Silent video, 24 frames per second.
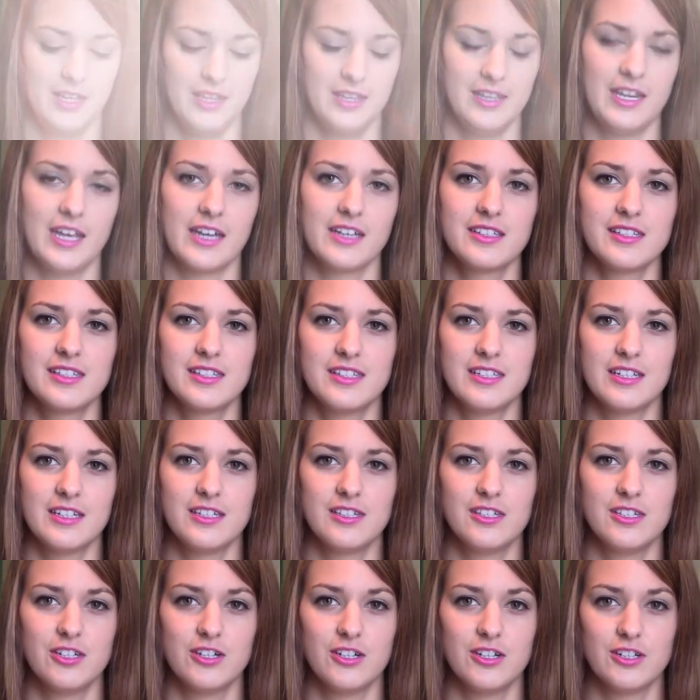Next
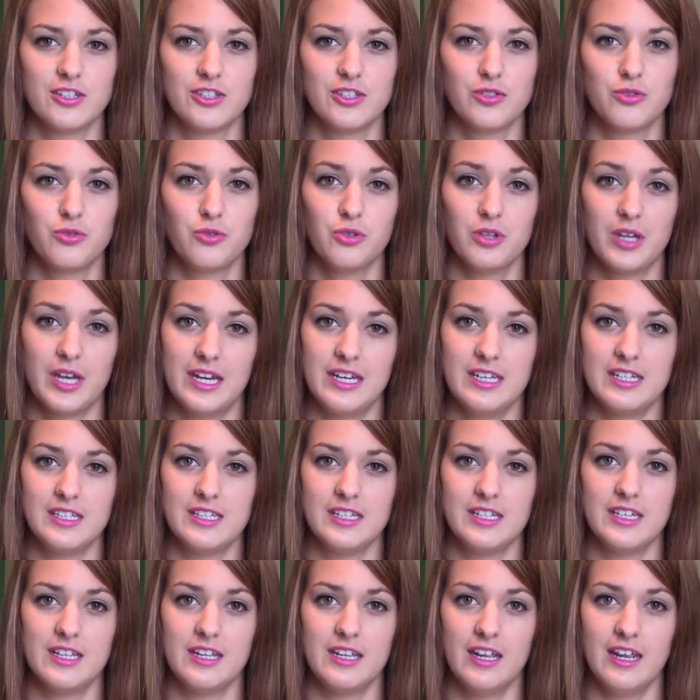is your school
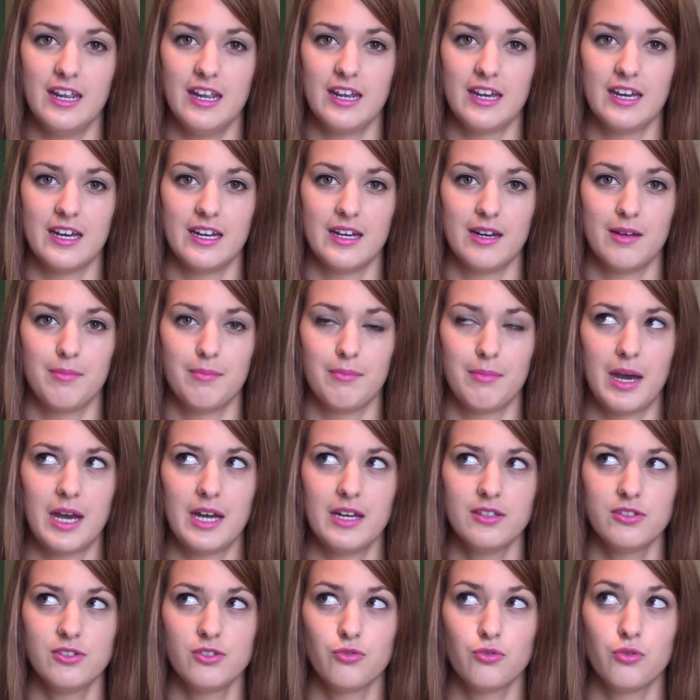ID, and
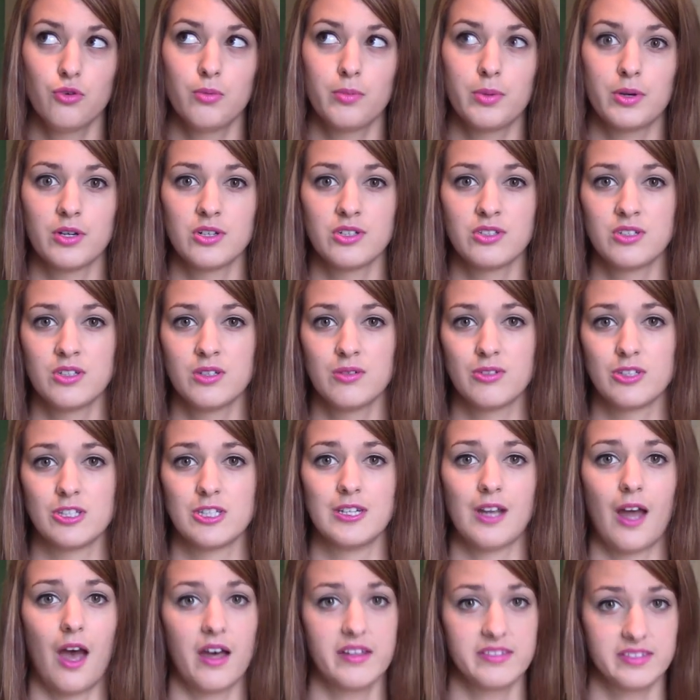my school personally was
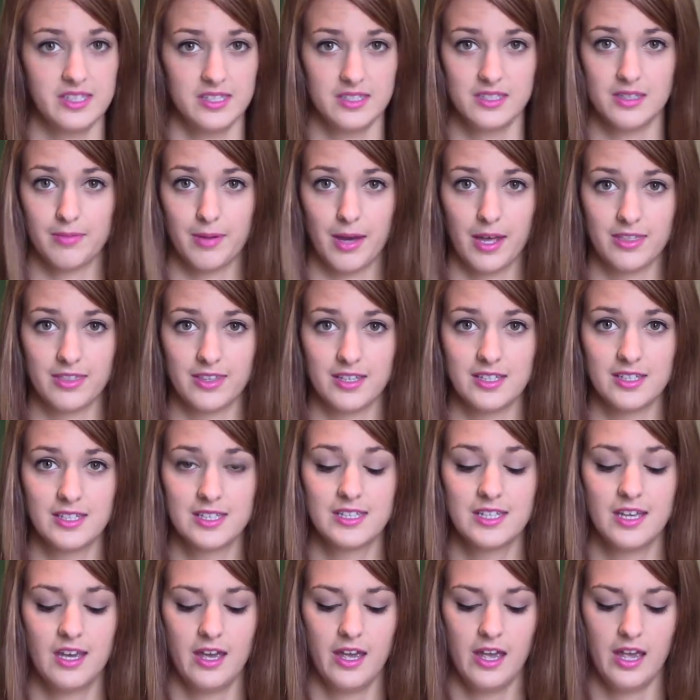Nazis about this,
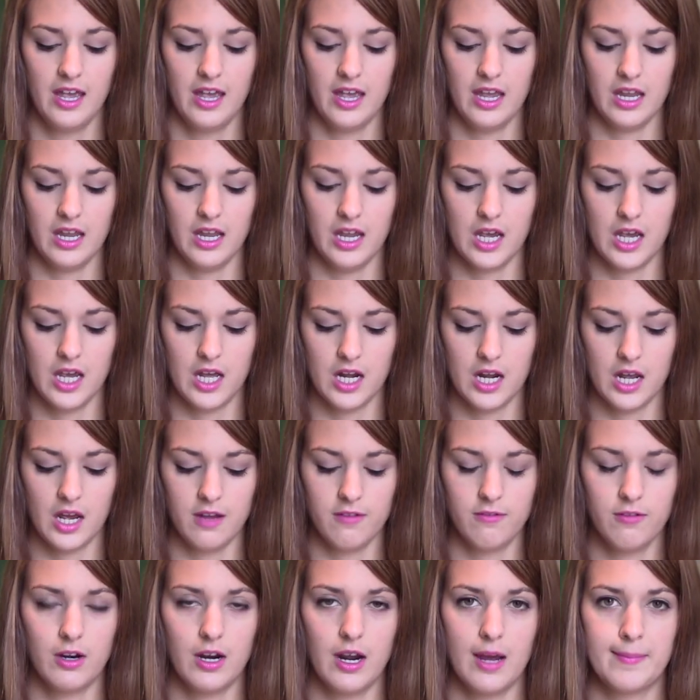and I
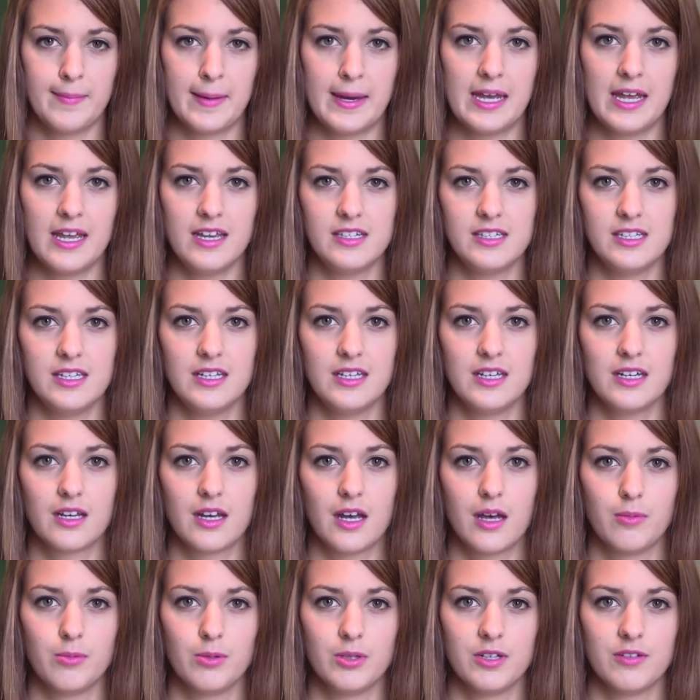forgot my ID a
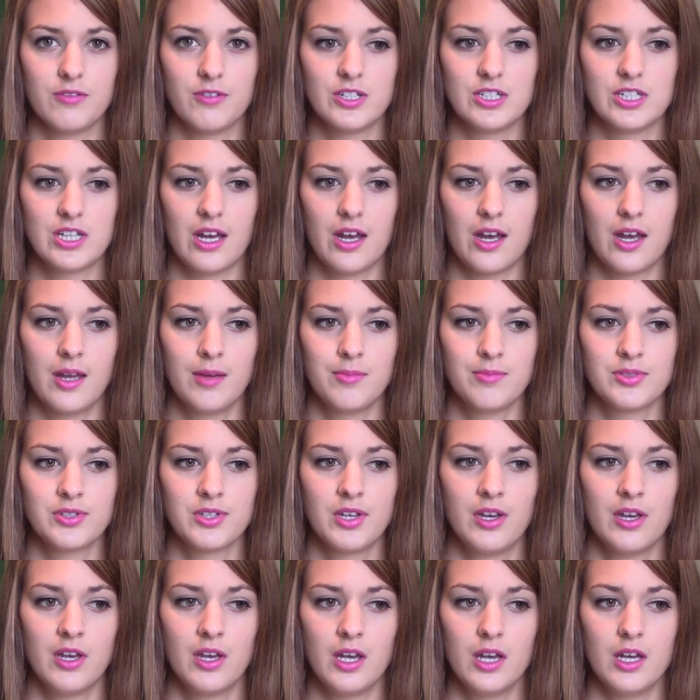couple different times.
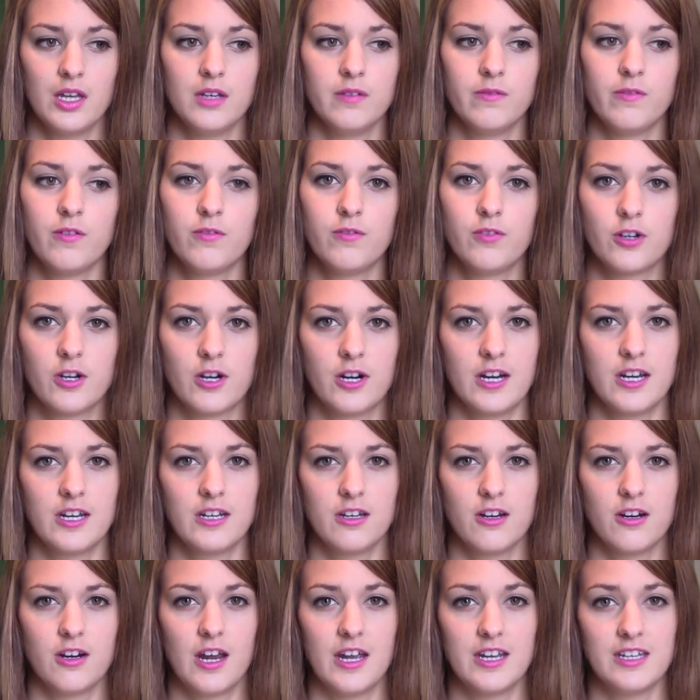And if you figure out
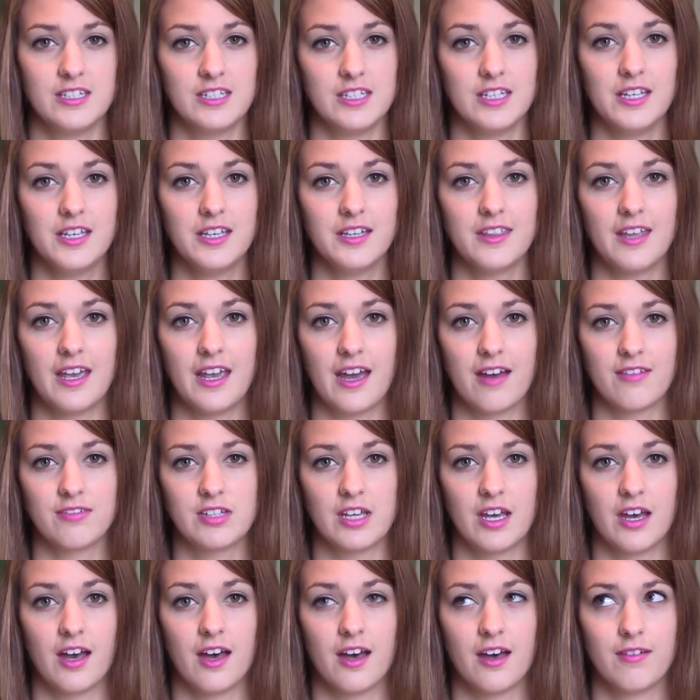your ID, they have to
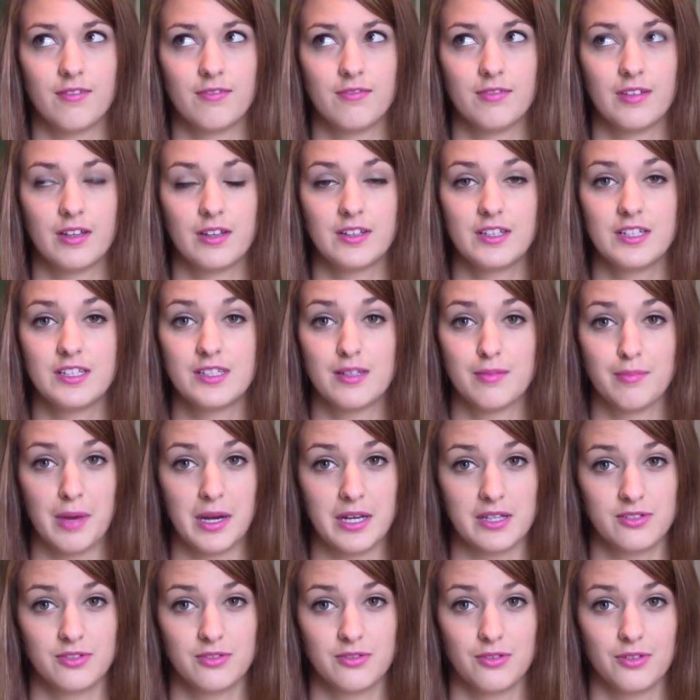have, at least at
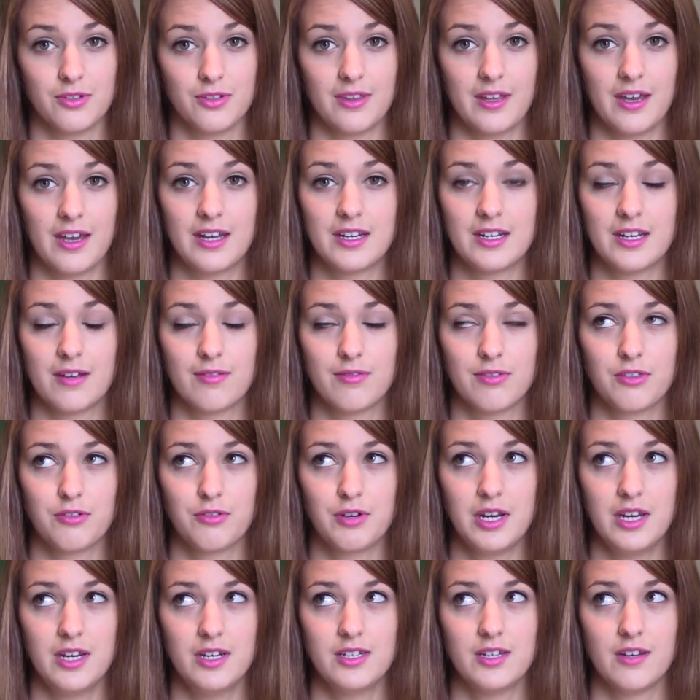my school, they had to have
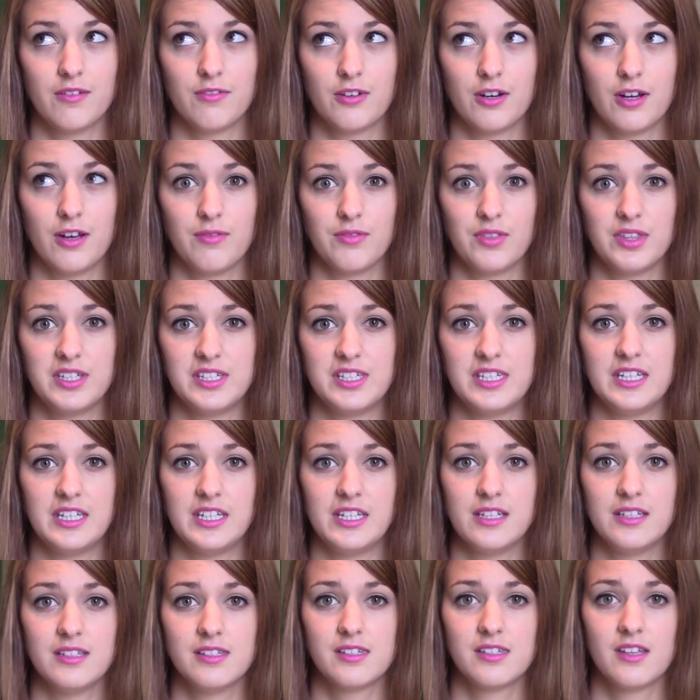3 different of the
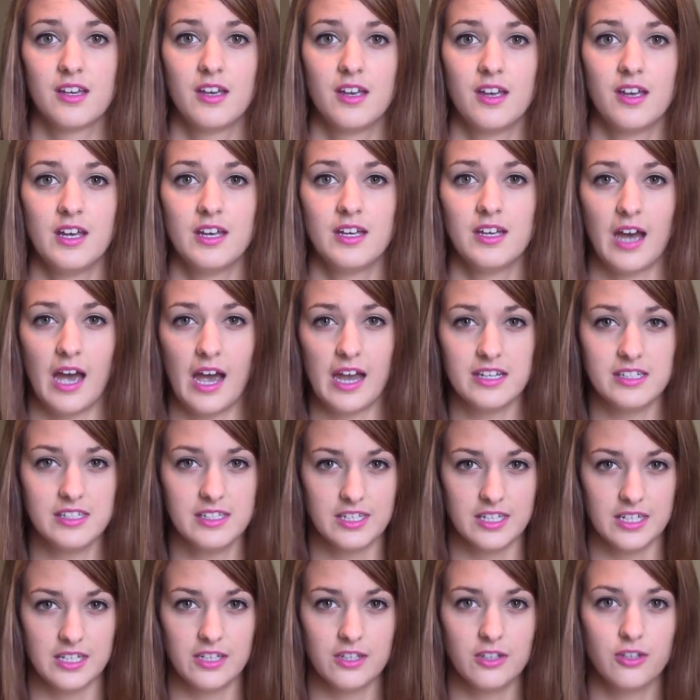deans
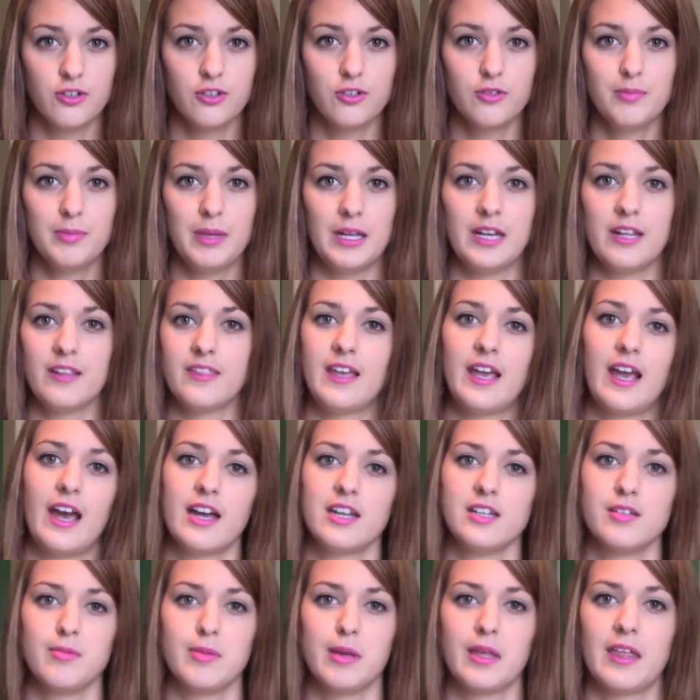ID you, meaning they
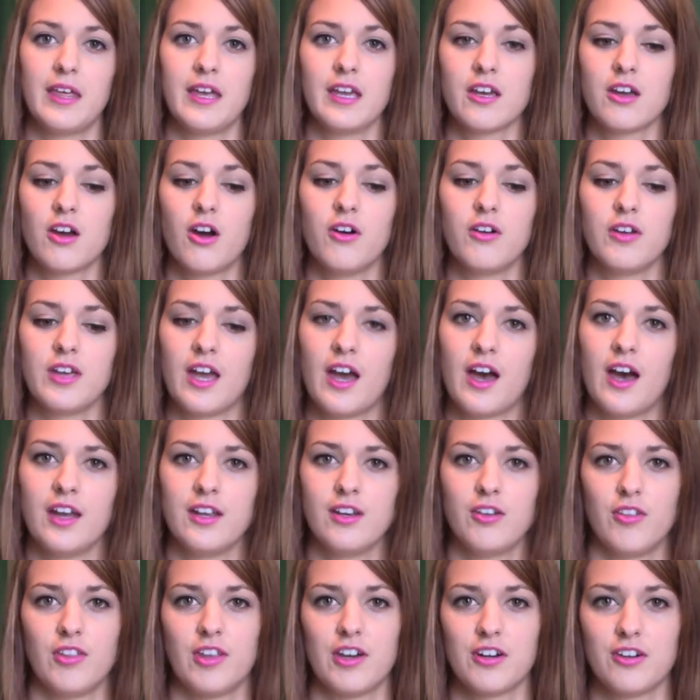had to be like, oh yeah, I
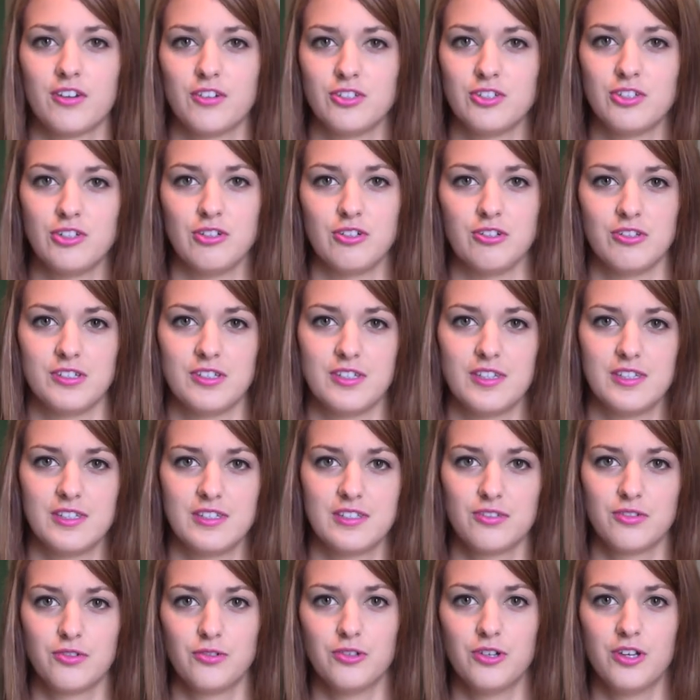know that girl, she goes to this
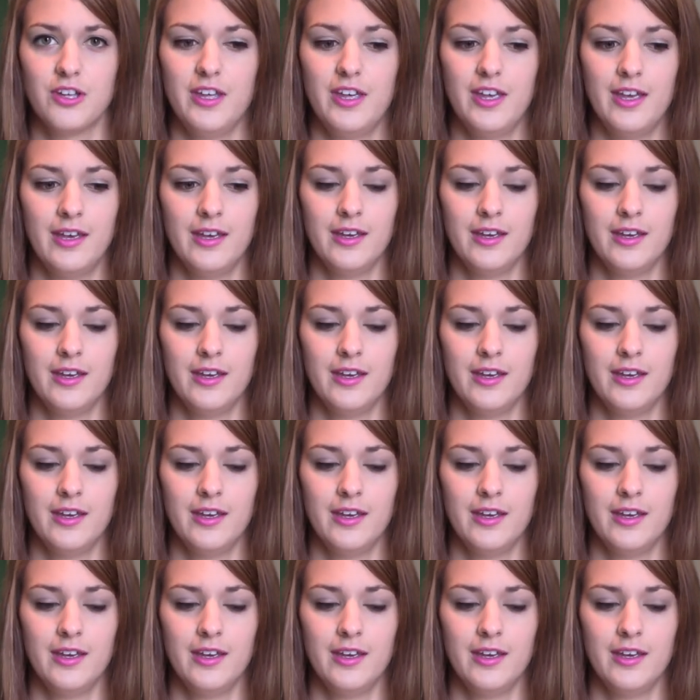school.